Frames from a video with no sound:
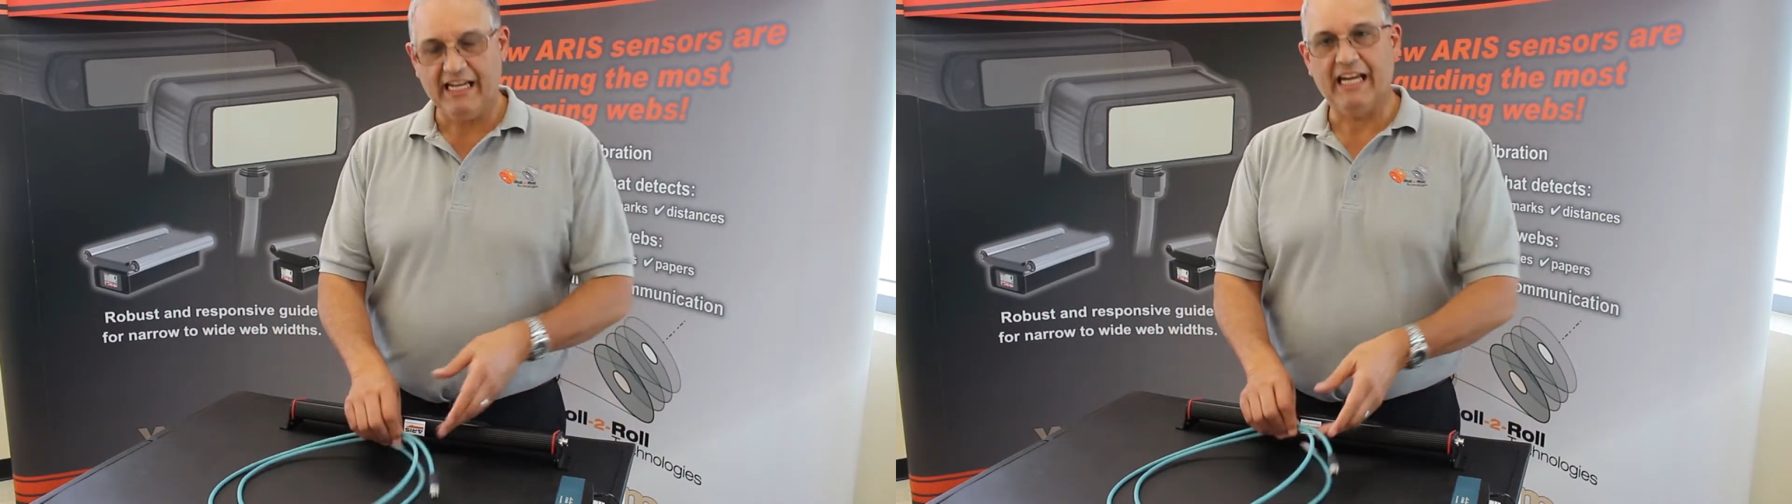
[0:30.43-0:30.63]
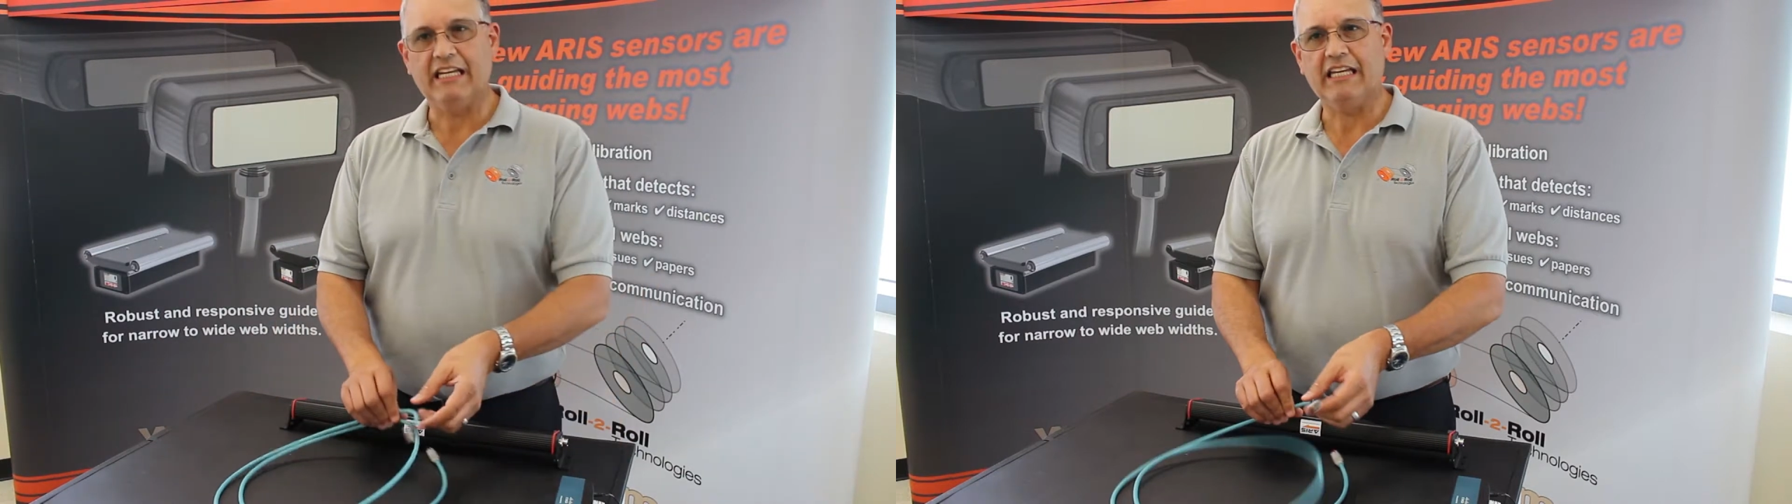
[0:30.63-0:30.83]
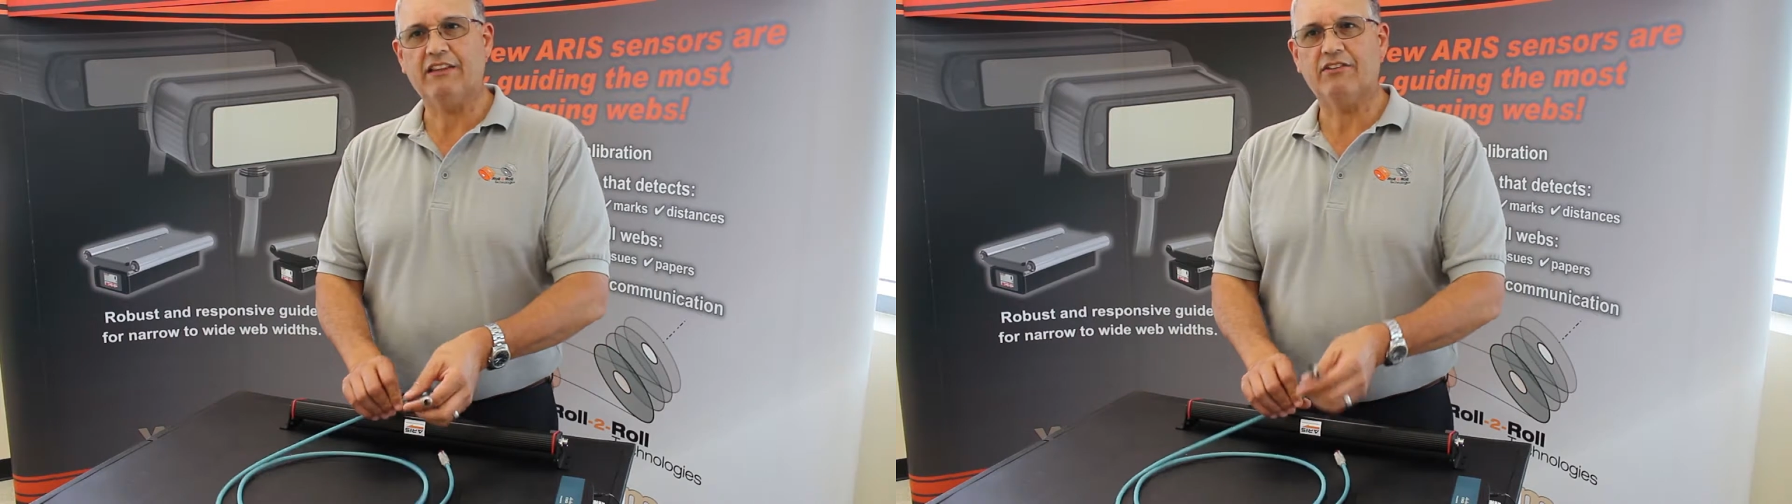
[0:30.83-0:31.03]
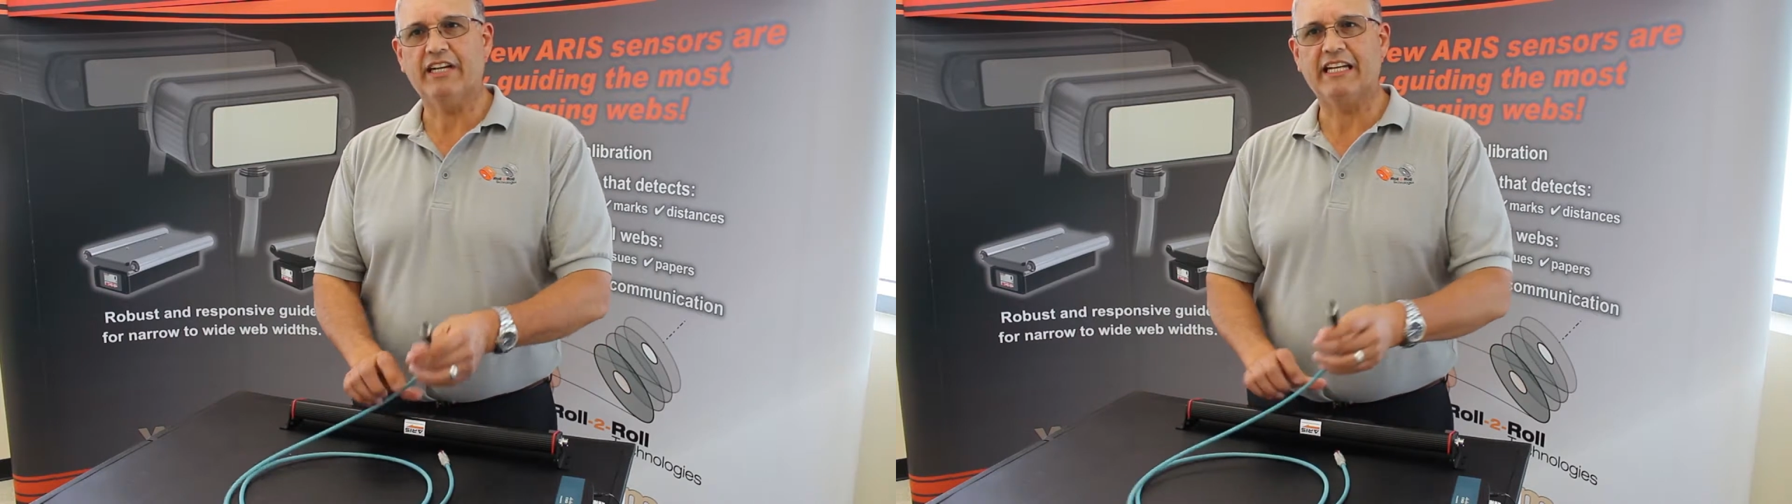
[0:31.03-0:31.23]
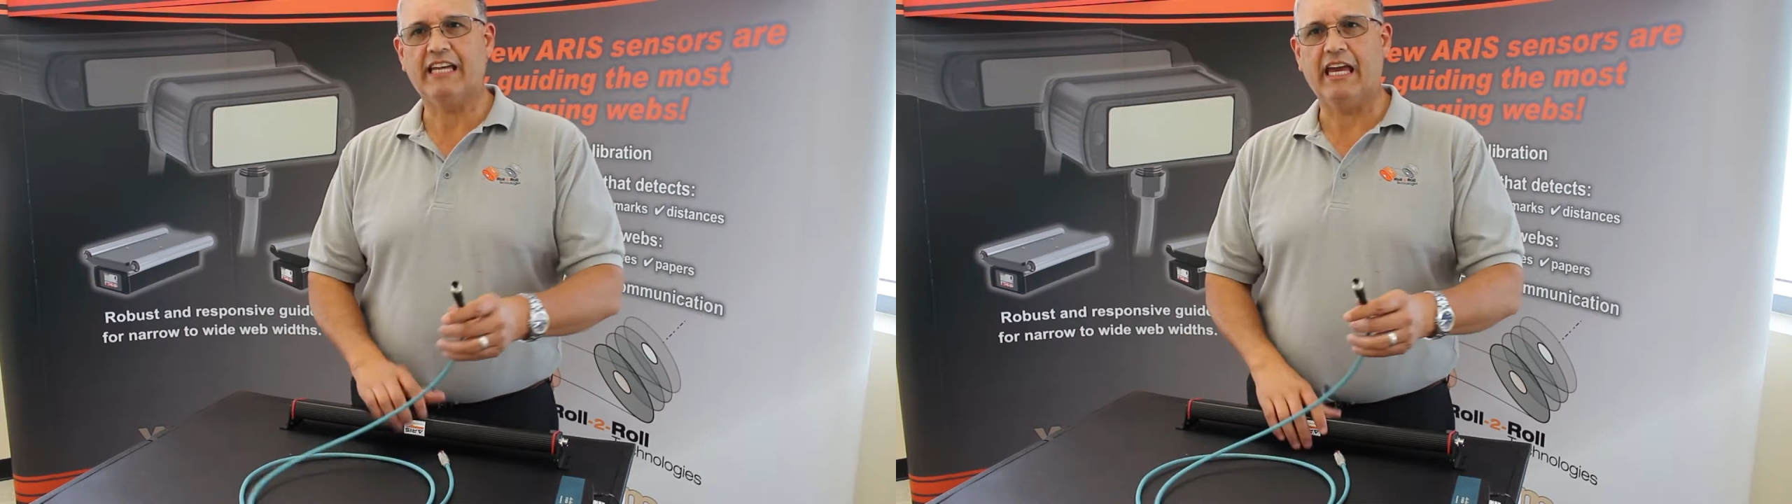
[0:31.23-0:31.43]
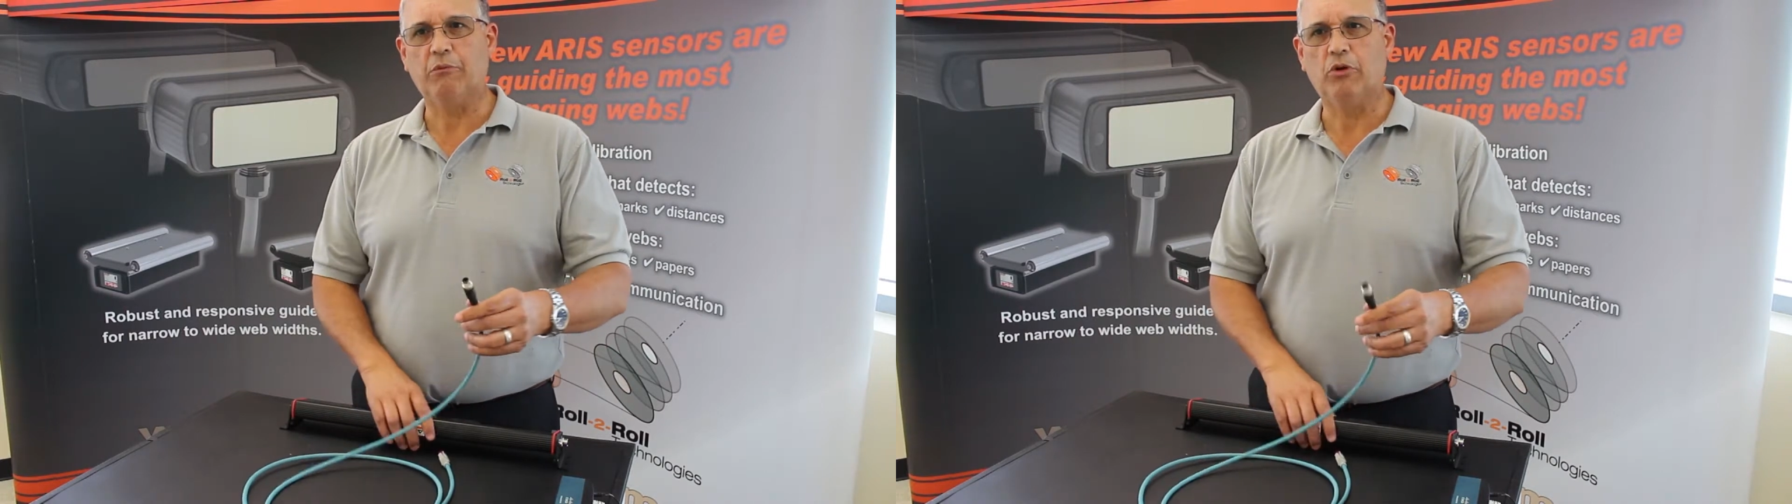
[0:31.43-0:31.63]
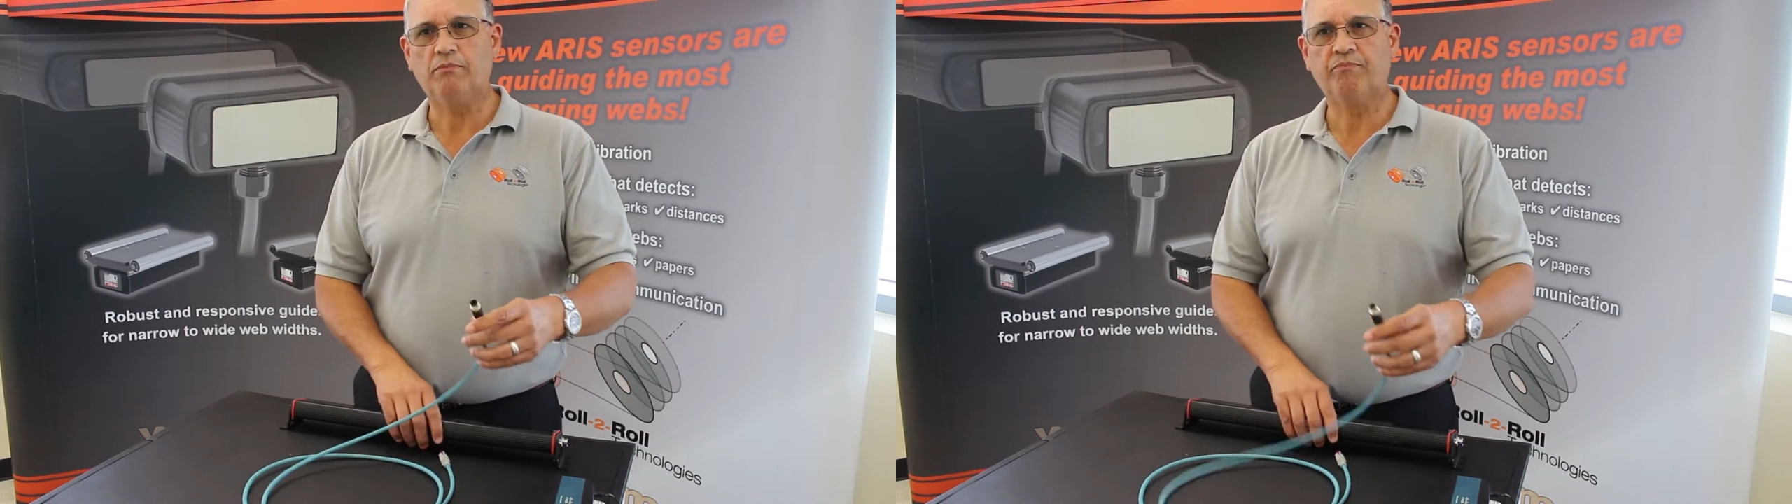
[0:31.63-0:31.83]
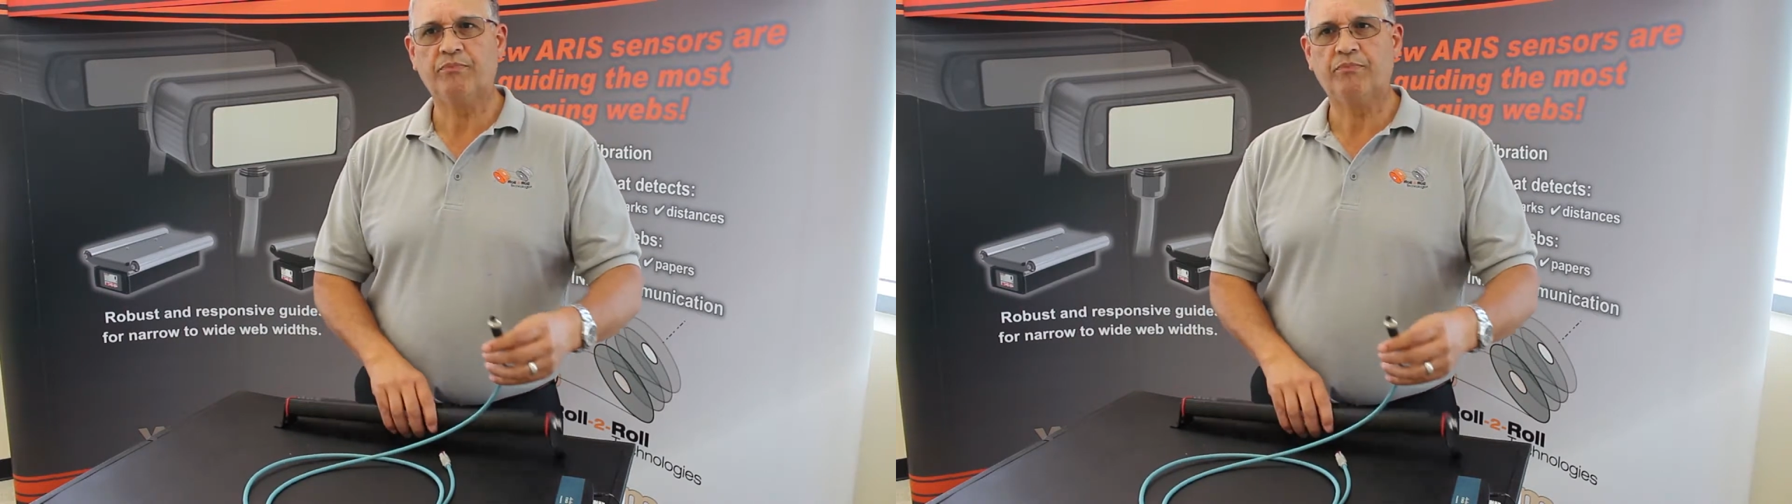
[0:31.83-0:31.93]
an Ethernet cable